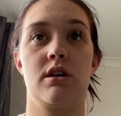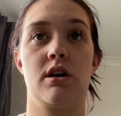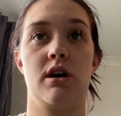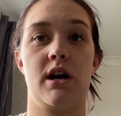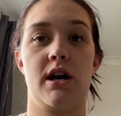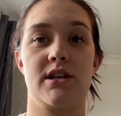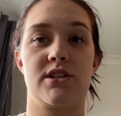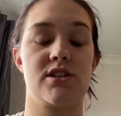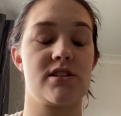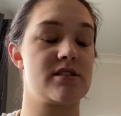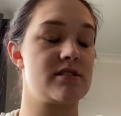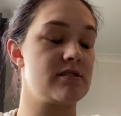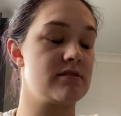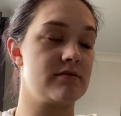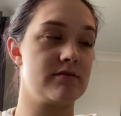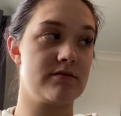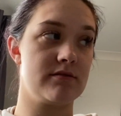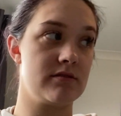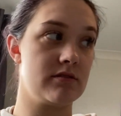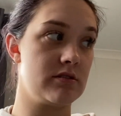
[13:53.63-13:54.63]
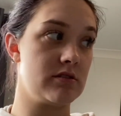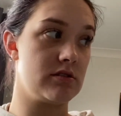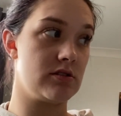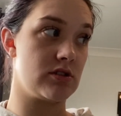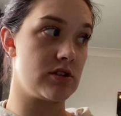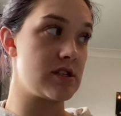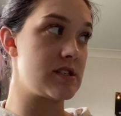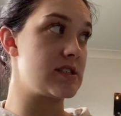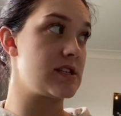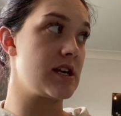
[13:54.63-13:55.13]
I just,
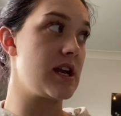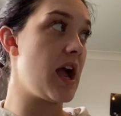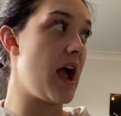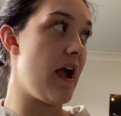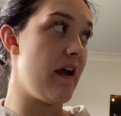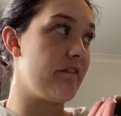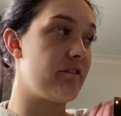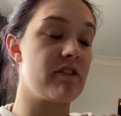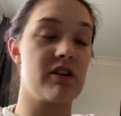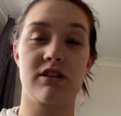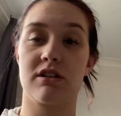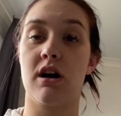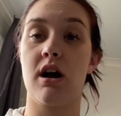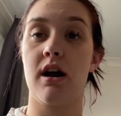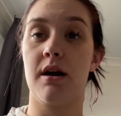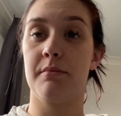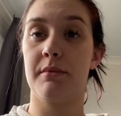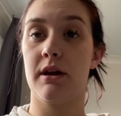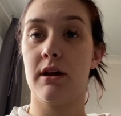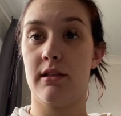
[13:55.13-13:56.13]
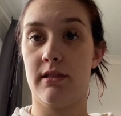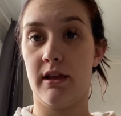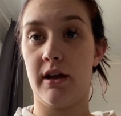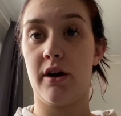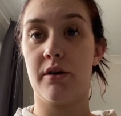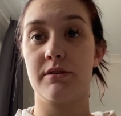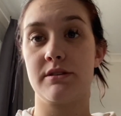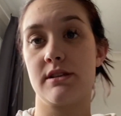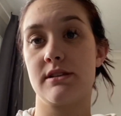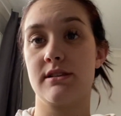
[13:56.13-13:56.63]
honestly, every time
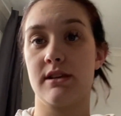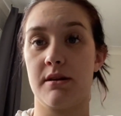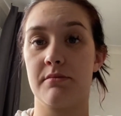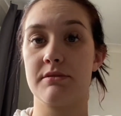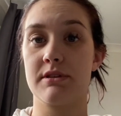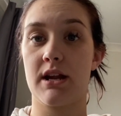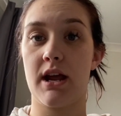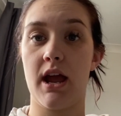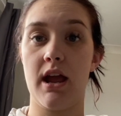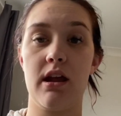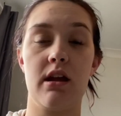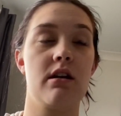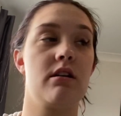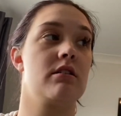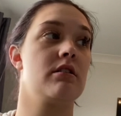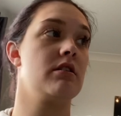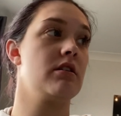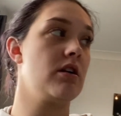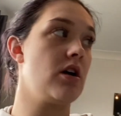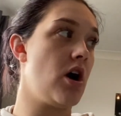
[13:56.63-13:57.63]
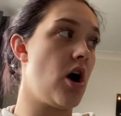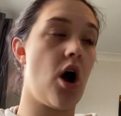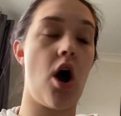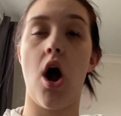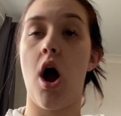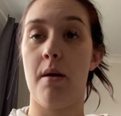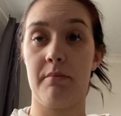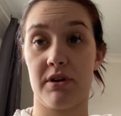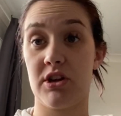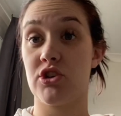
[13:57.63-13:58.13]
Leo is asleep today,
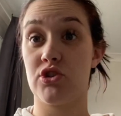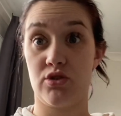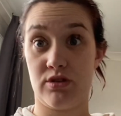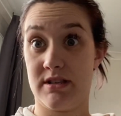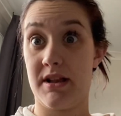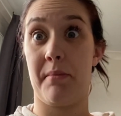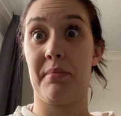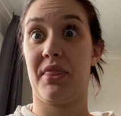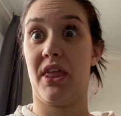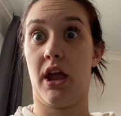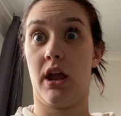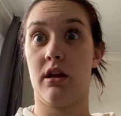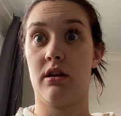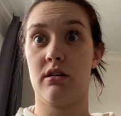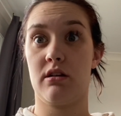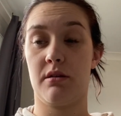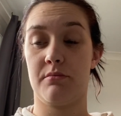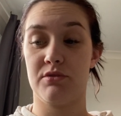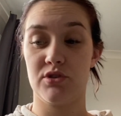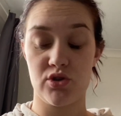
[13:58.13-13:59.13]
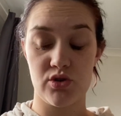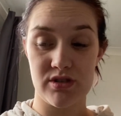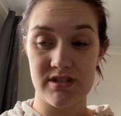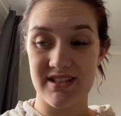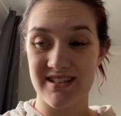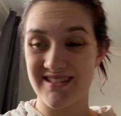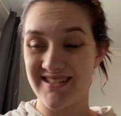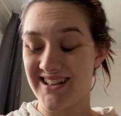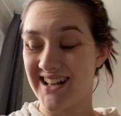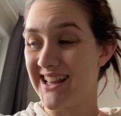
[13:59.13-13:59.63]
I'm going to do something. I'm going to
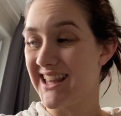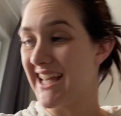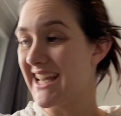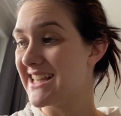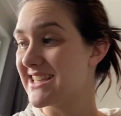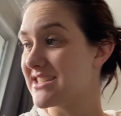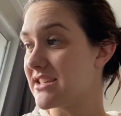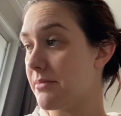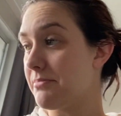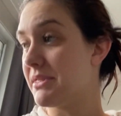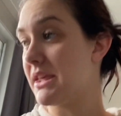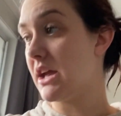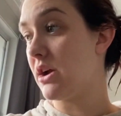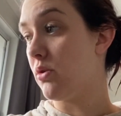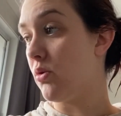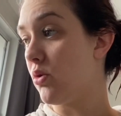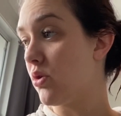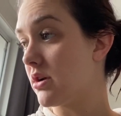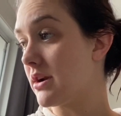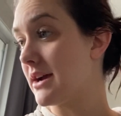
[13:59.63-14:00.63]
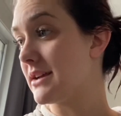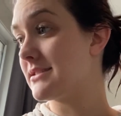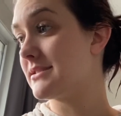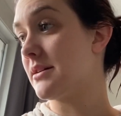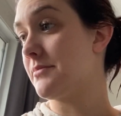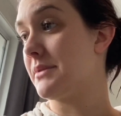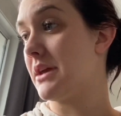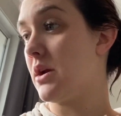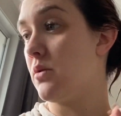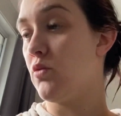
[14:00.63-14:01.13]
clean something, organise
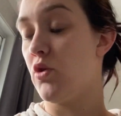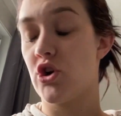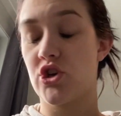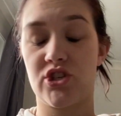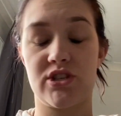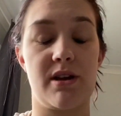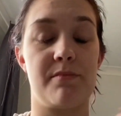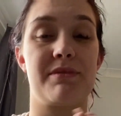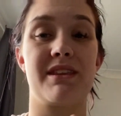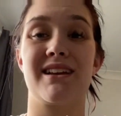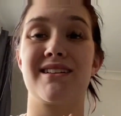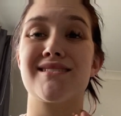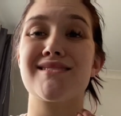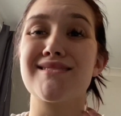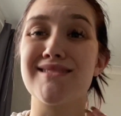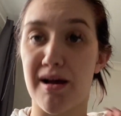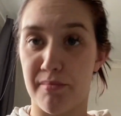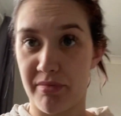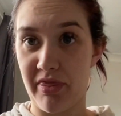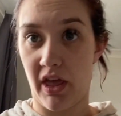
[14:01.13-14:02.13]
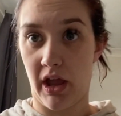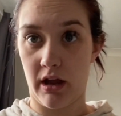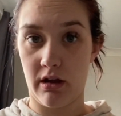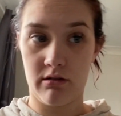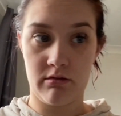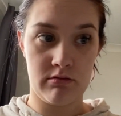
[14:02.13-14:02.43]
something, wash something, something.